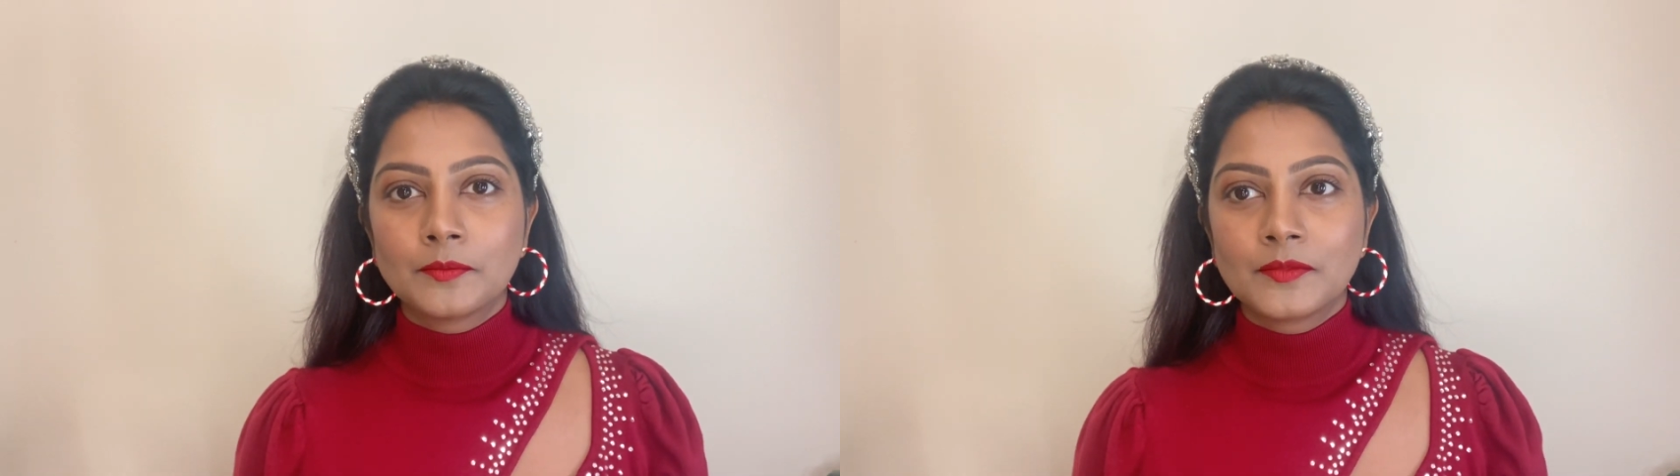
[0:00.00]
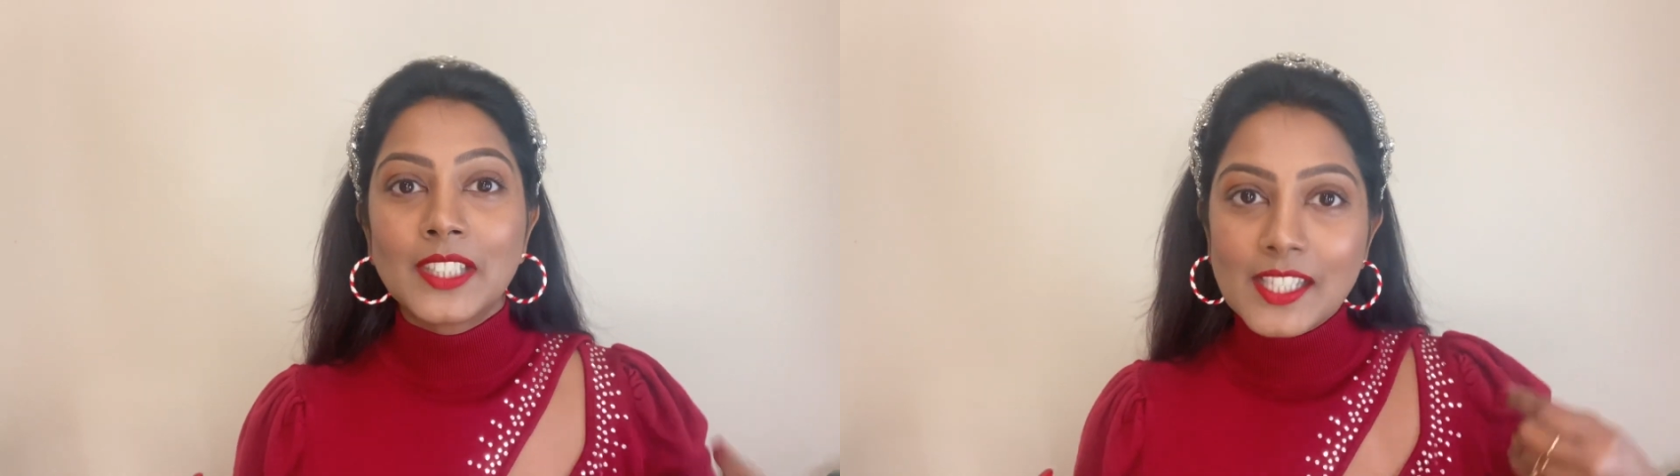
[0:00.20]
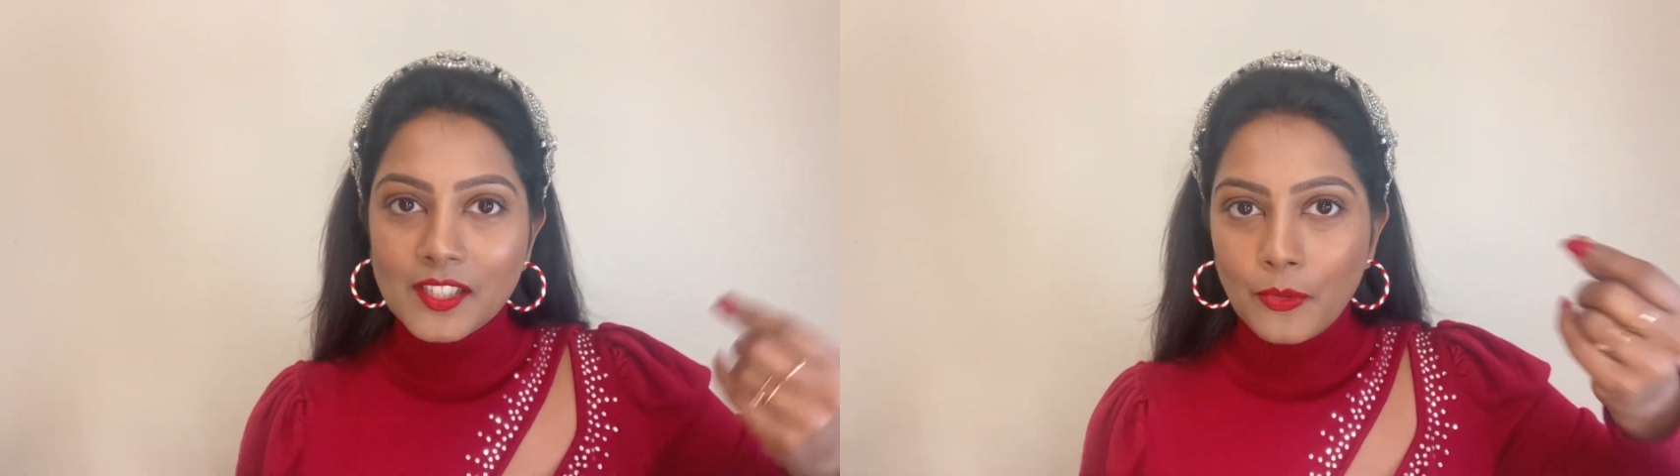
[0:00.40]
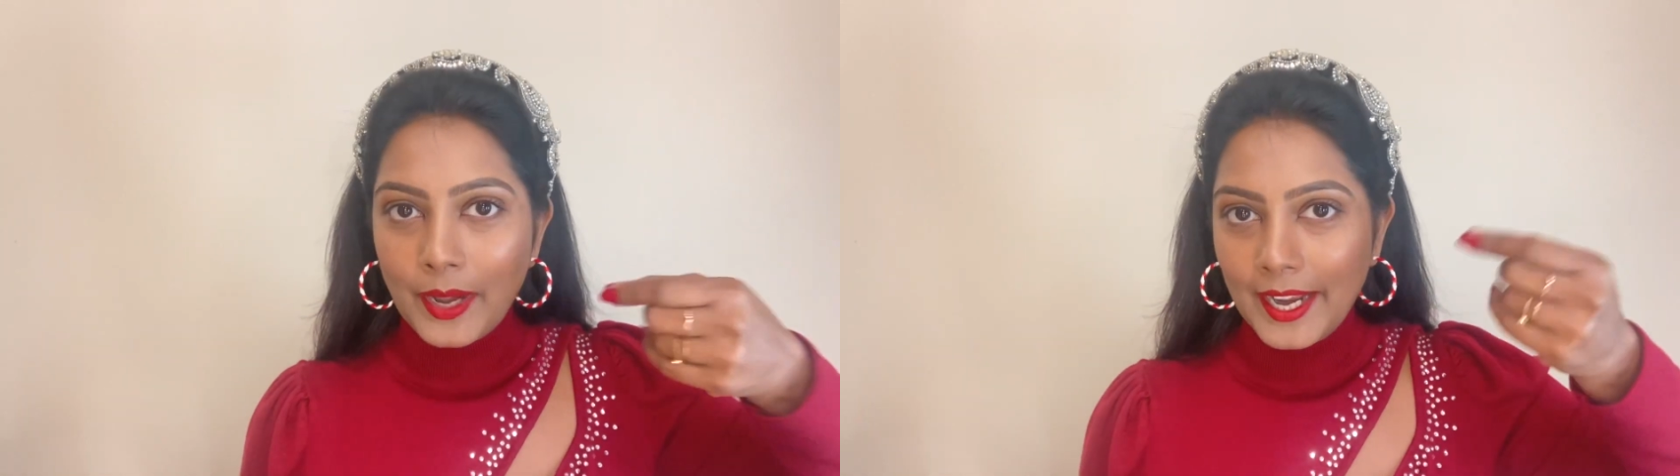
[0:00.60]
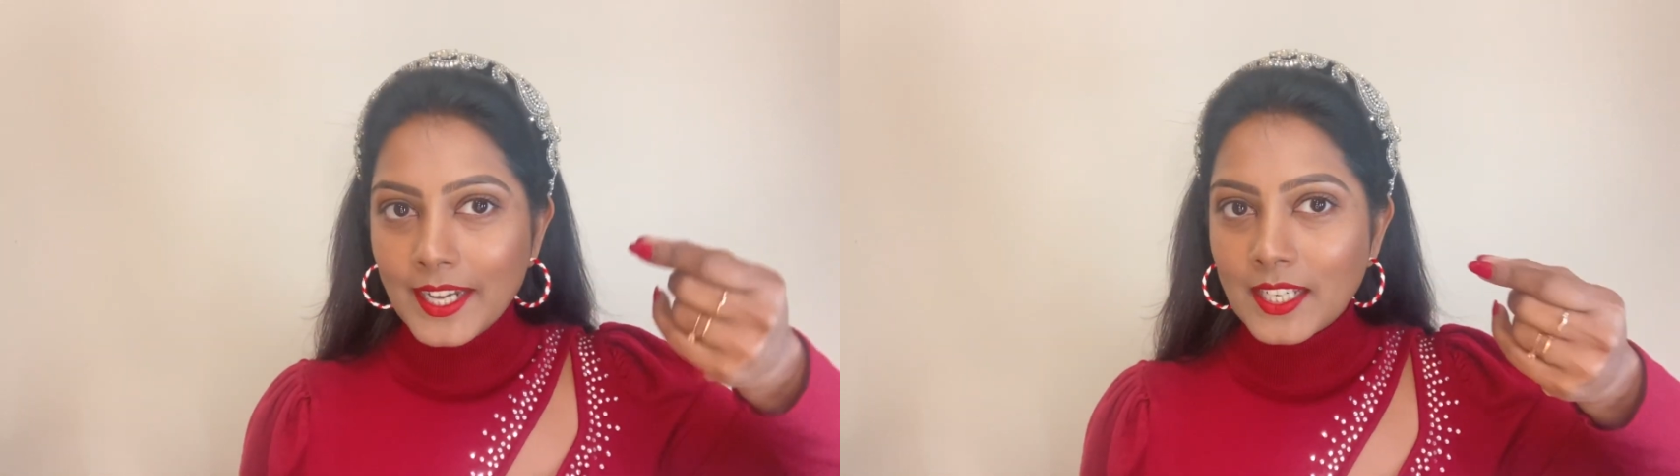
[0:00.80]
this
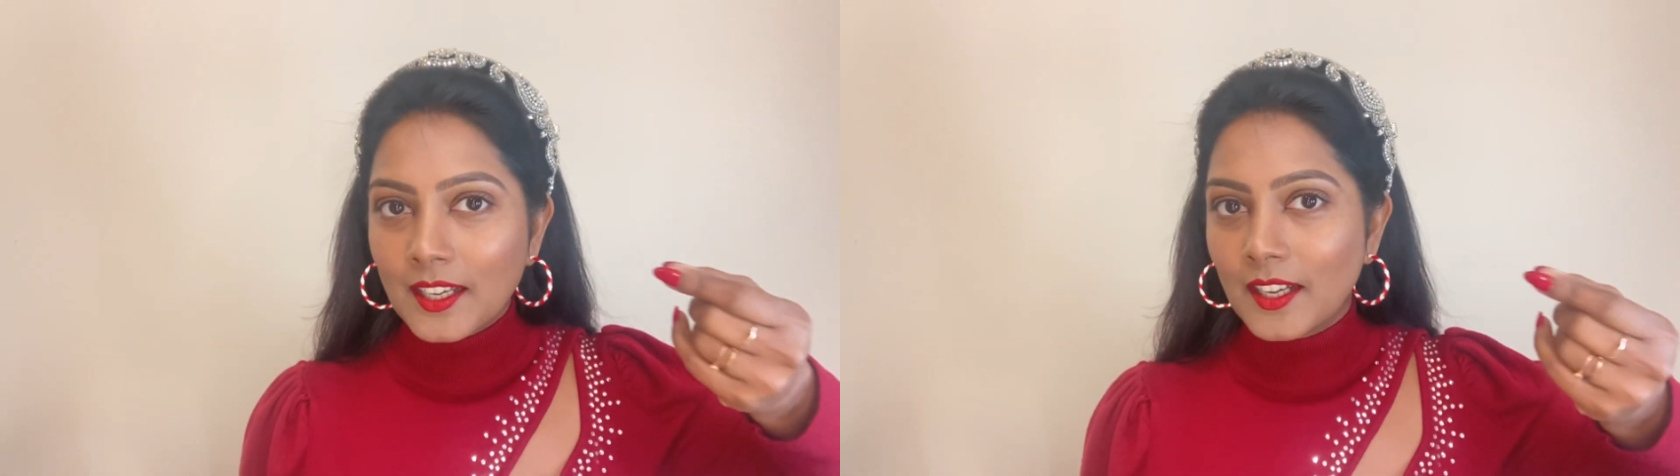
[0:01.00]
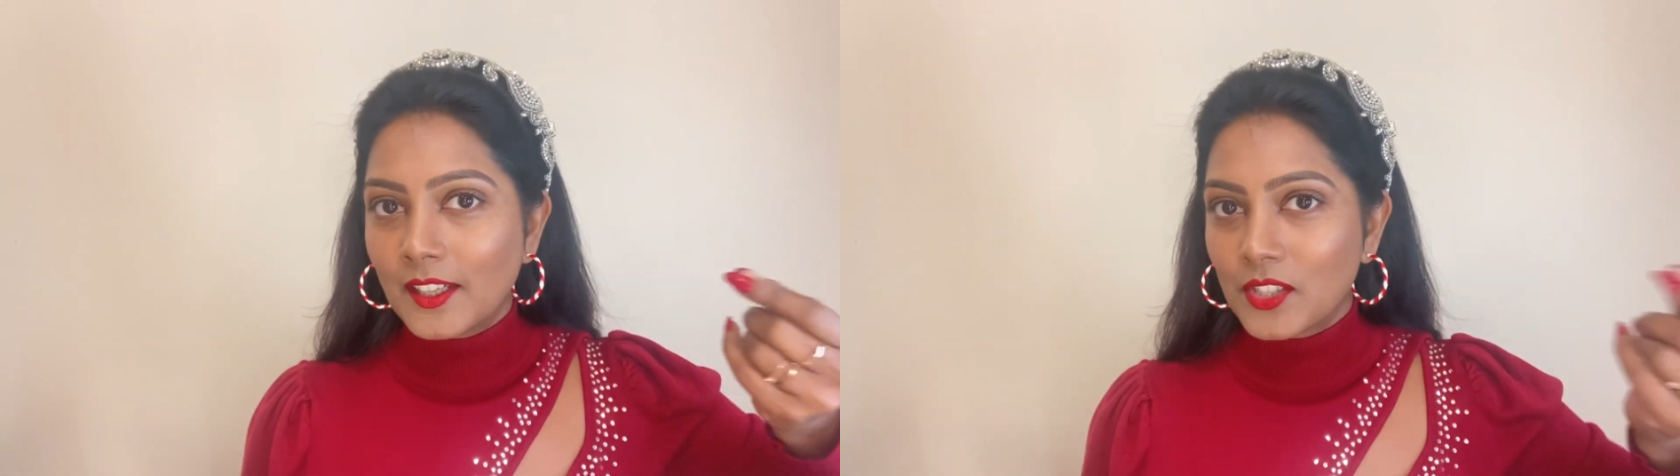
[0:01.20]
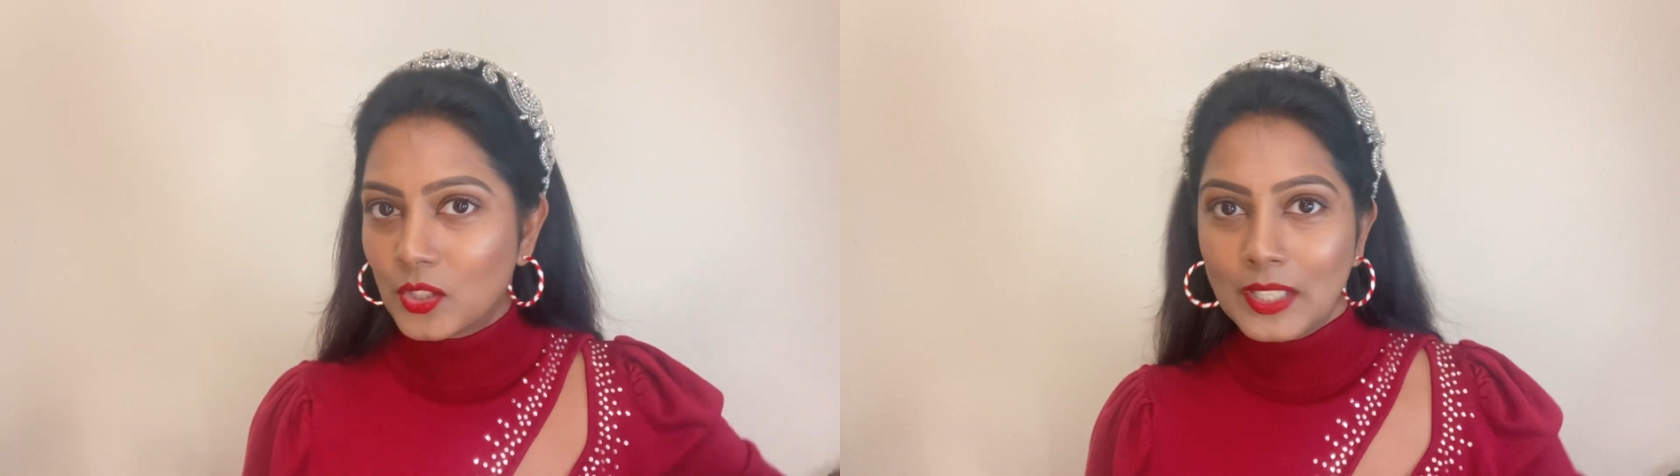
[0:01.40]
red. So